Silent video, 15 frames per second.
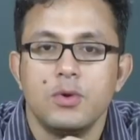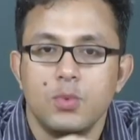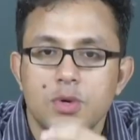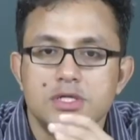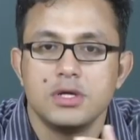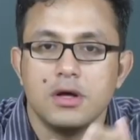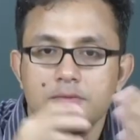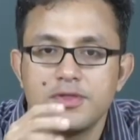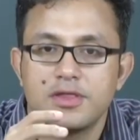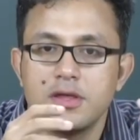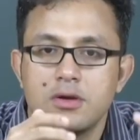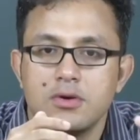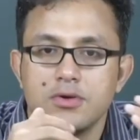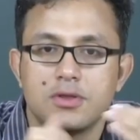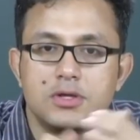Which
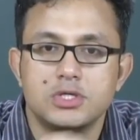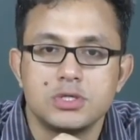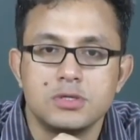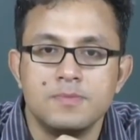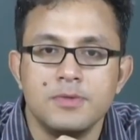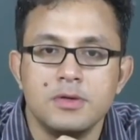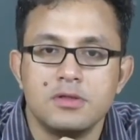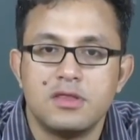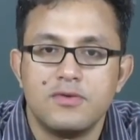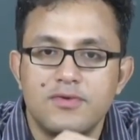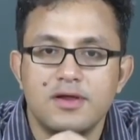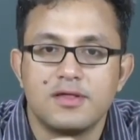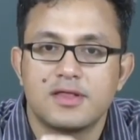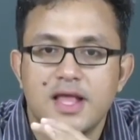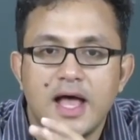obviously goes to show the
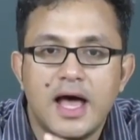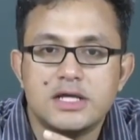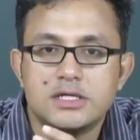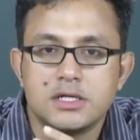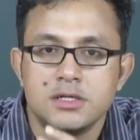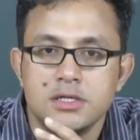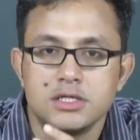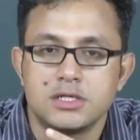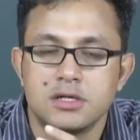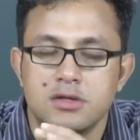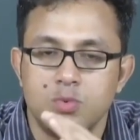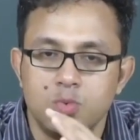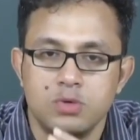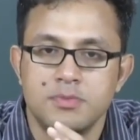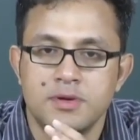very sad condition of
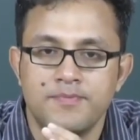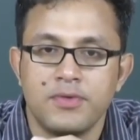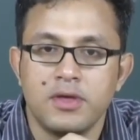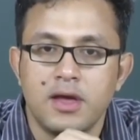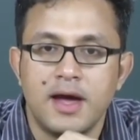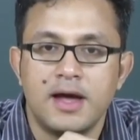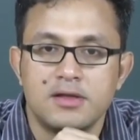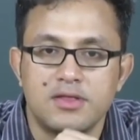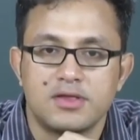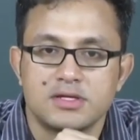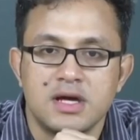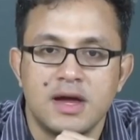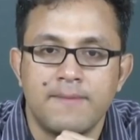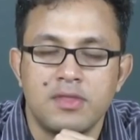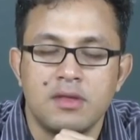the woman at this
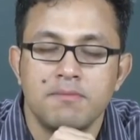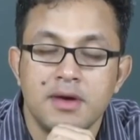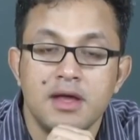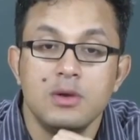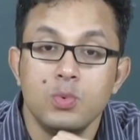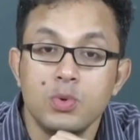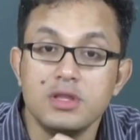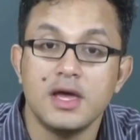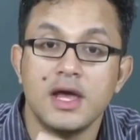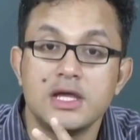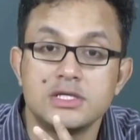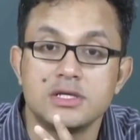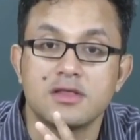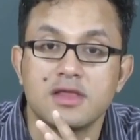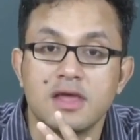time. The men with
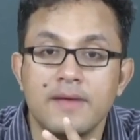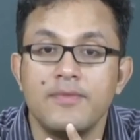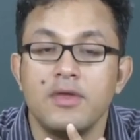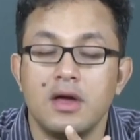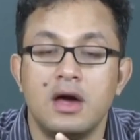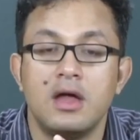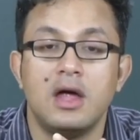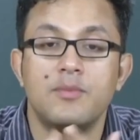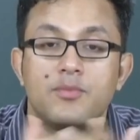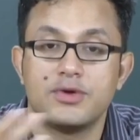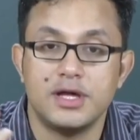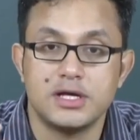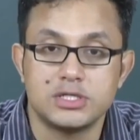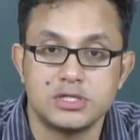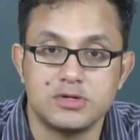agency are
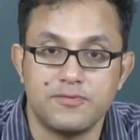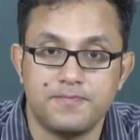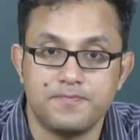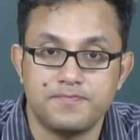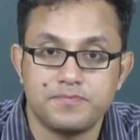unproductive.